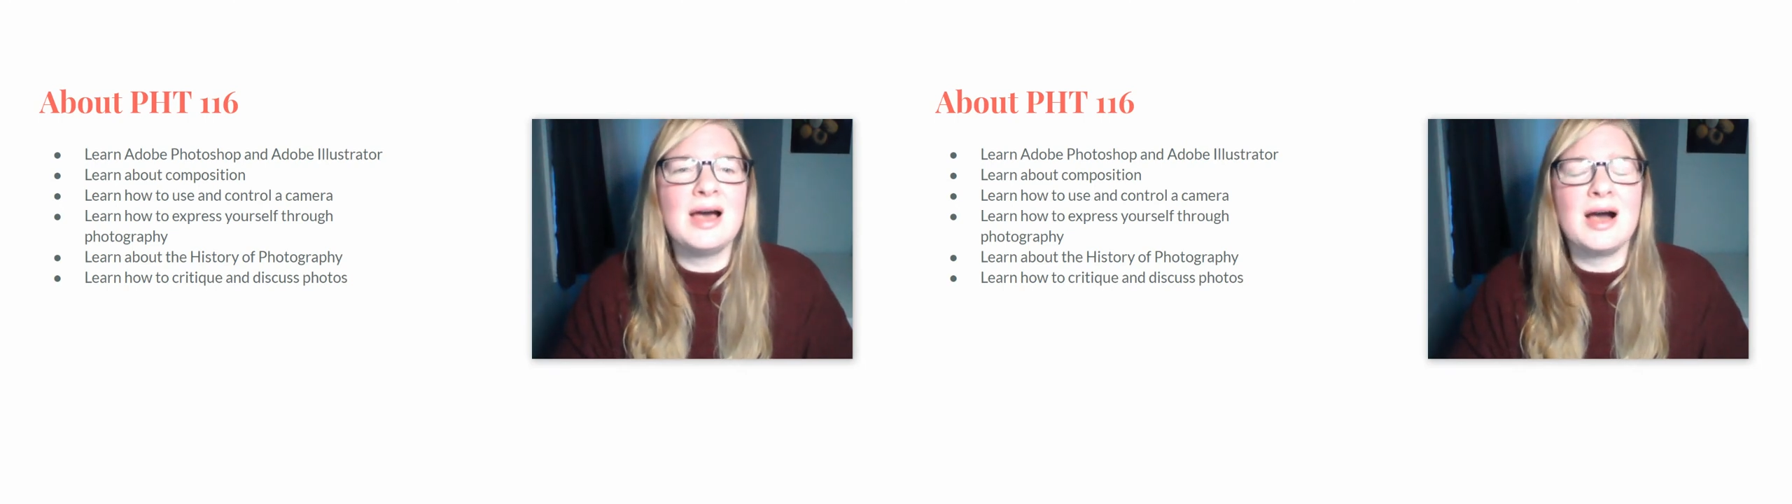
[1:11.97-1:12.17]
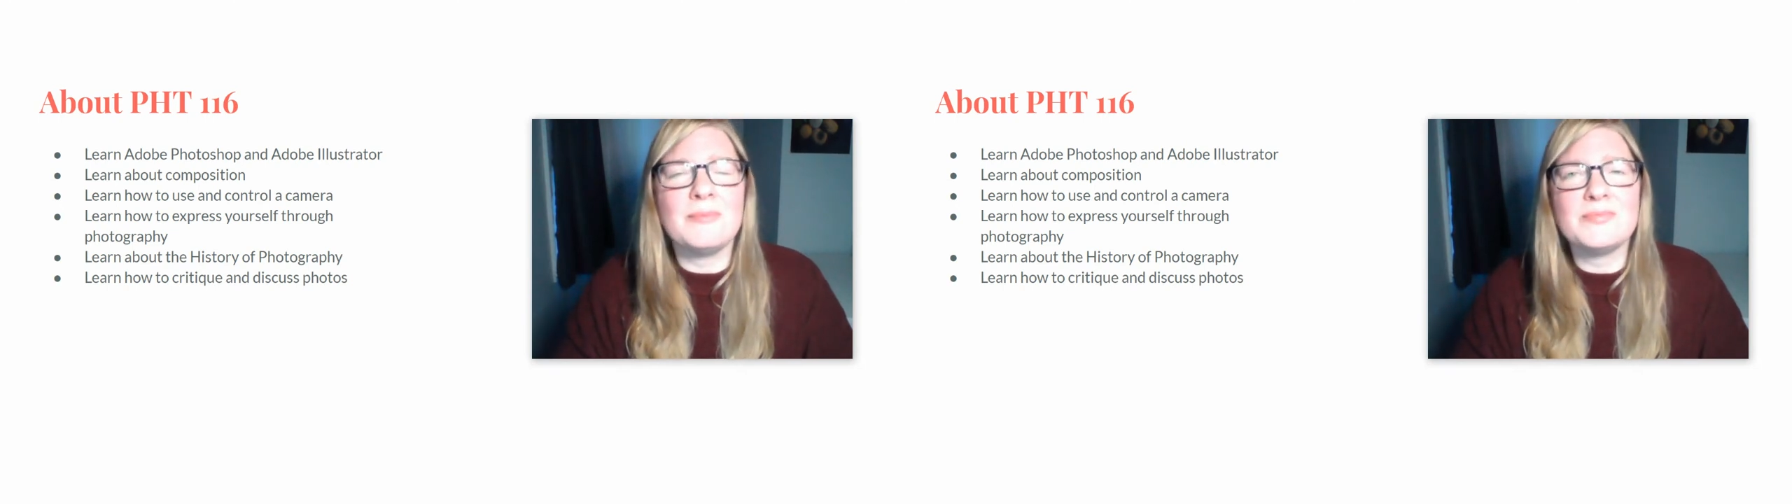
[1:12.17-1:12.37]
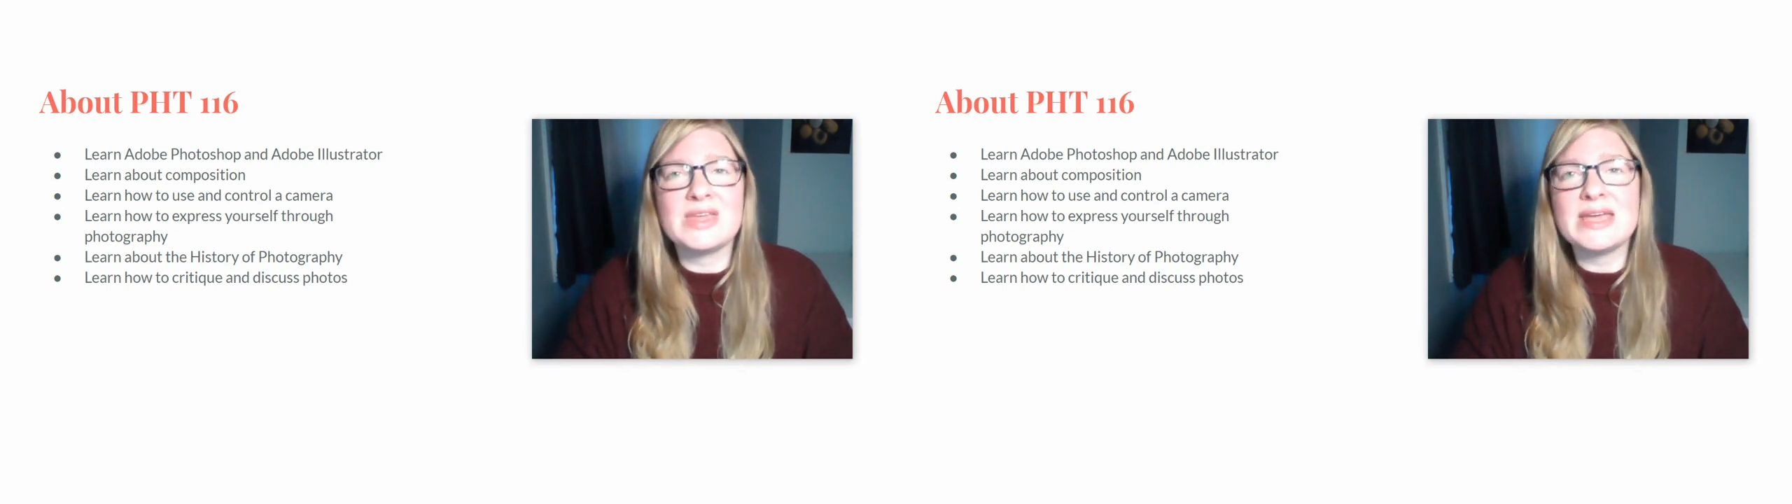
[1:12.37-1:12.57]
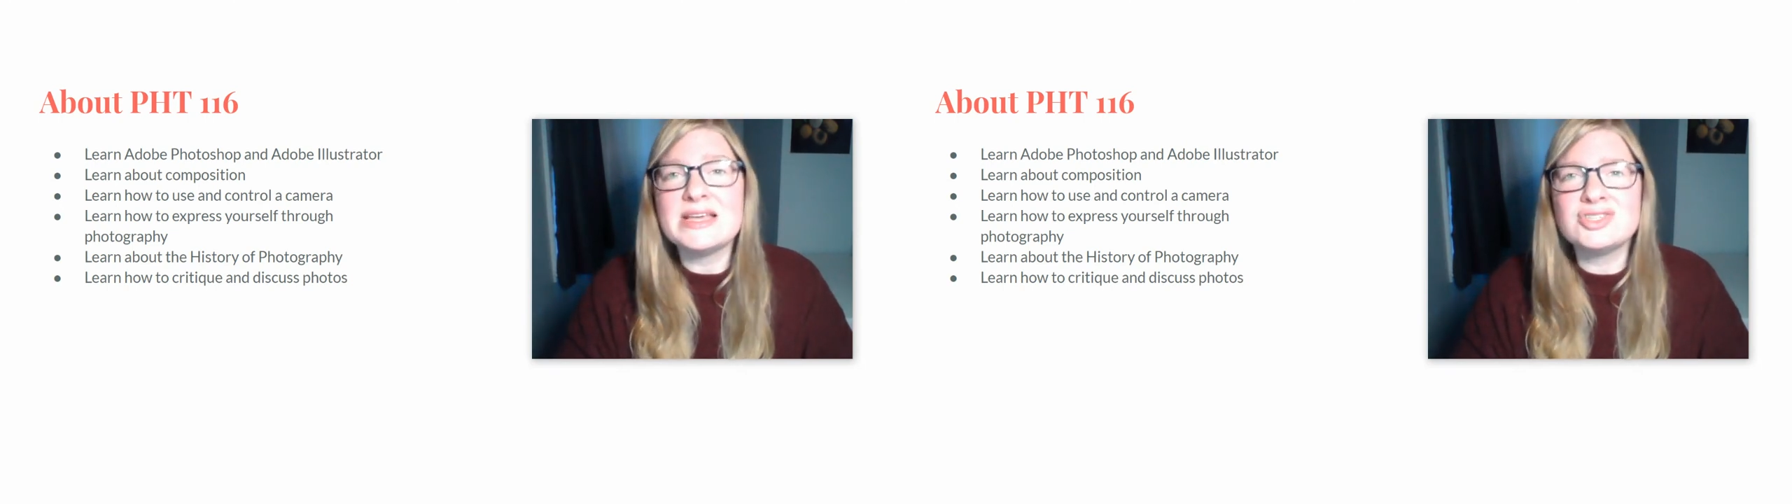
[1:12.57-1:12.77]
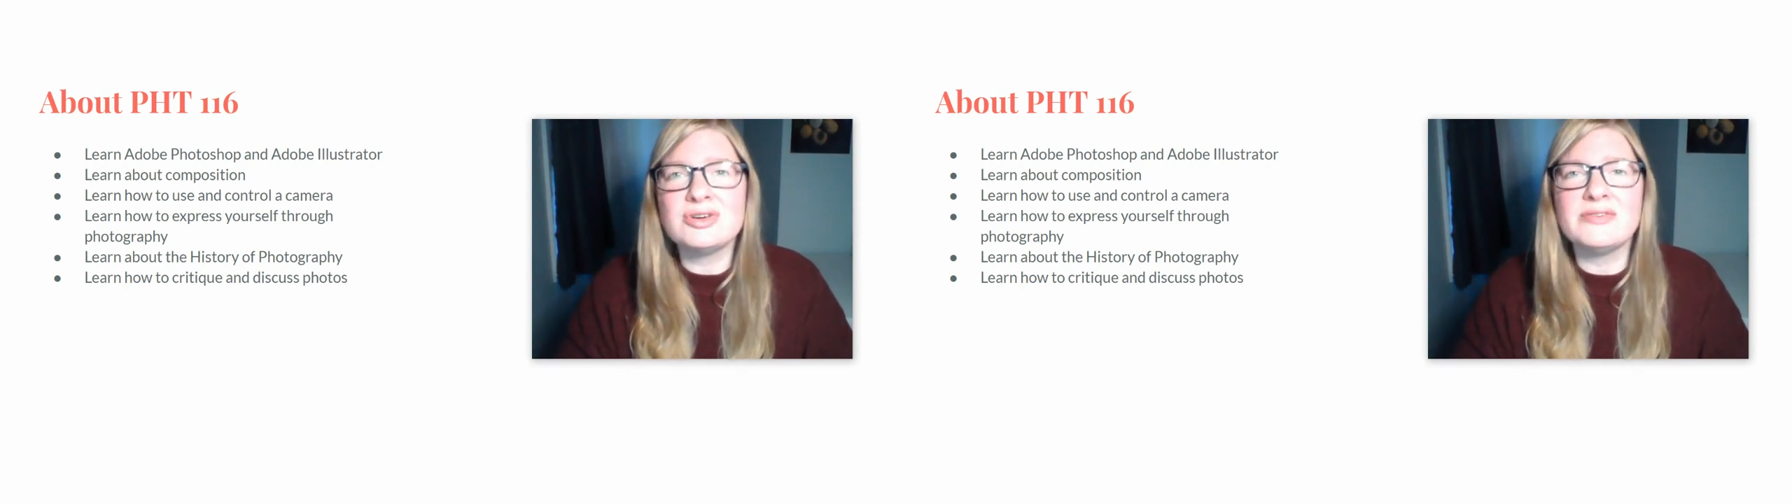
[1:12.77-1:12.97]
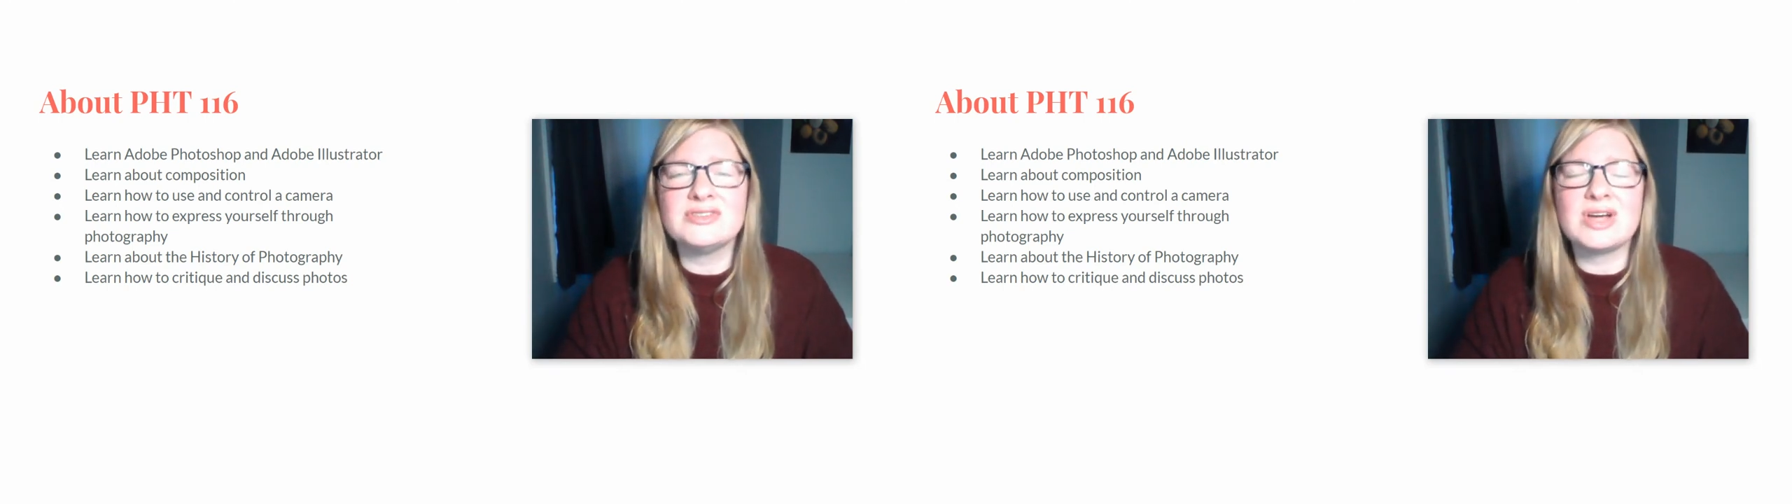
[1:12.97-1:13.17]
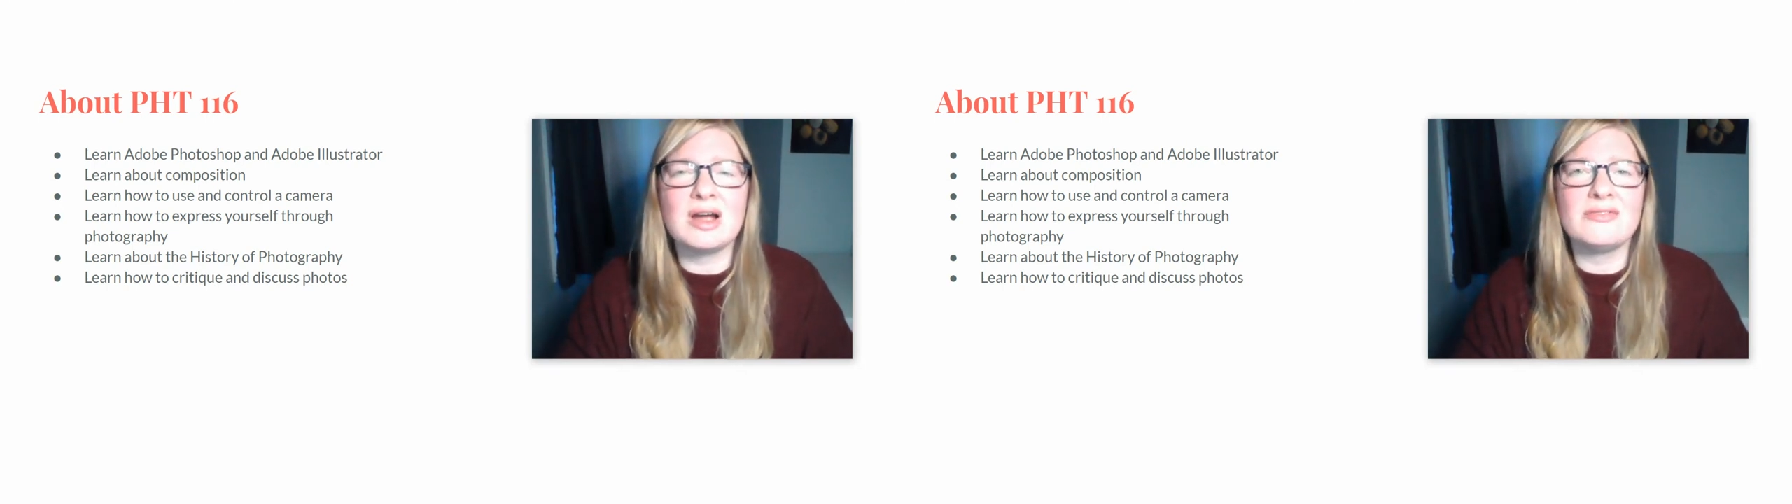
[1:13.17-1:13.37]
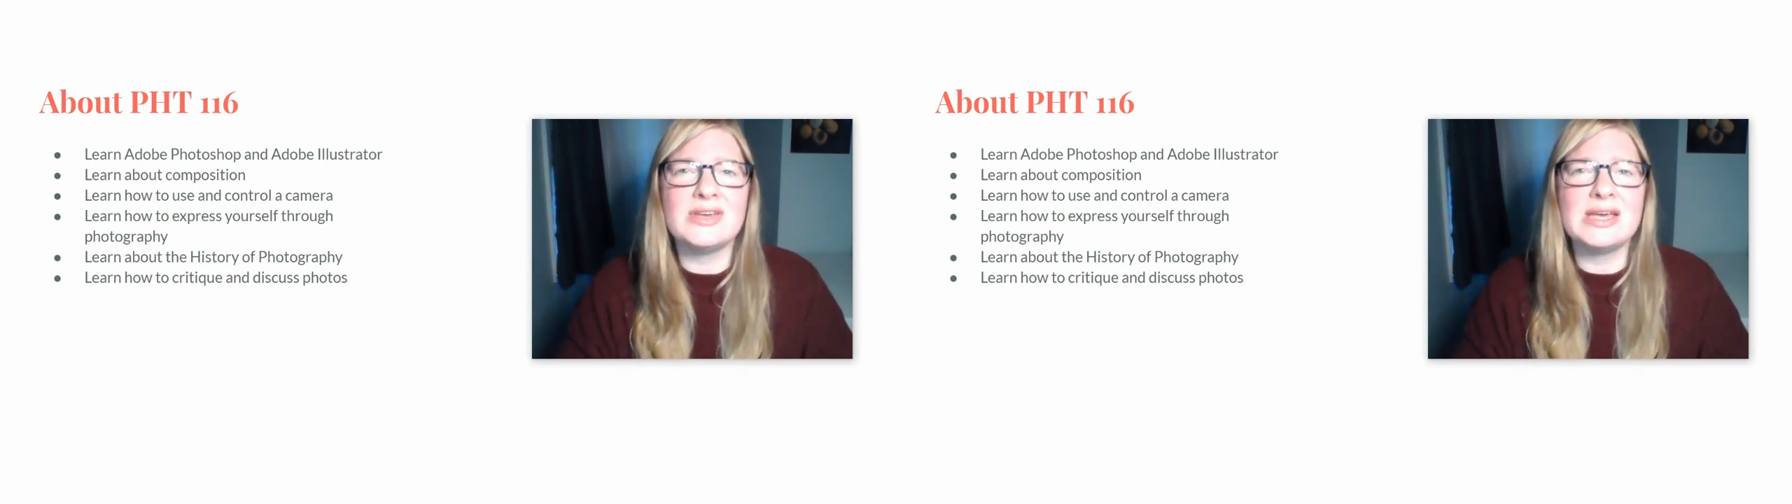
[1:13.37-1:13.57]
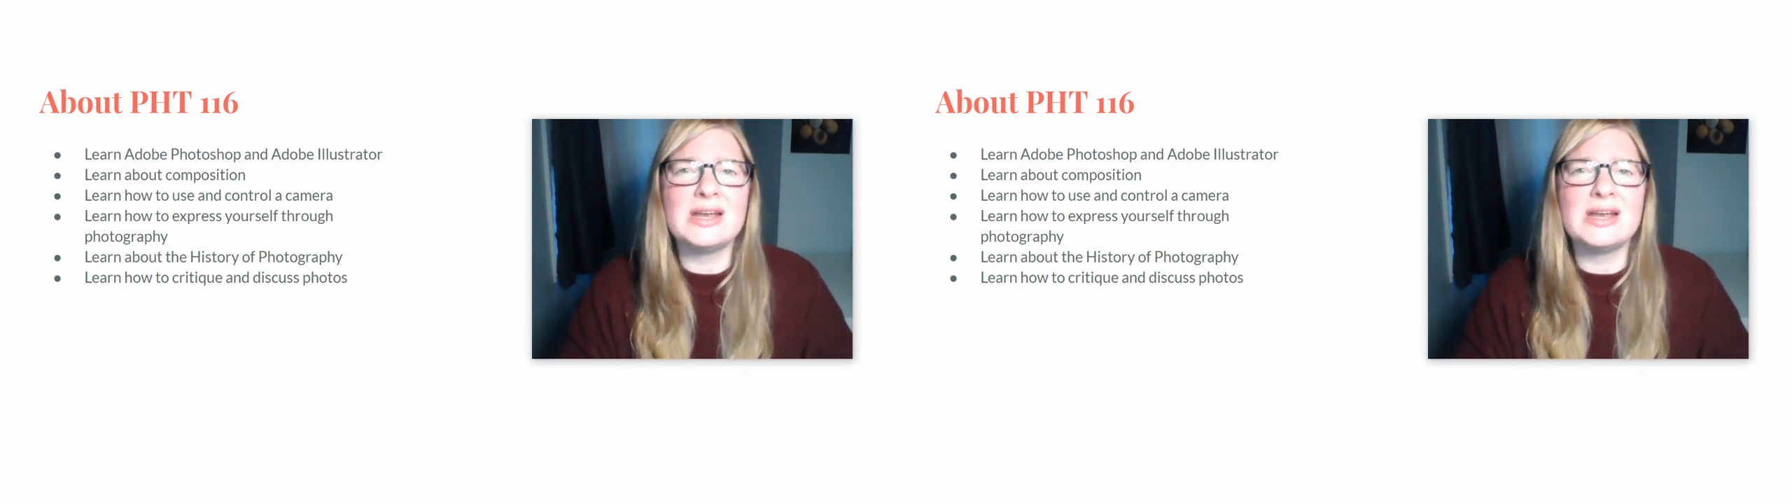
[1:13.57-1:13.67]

the history of photography,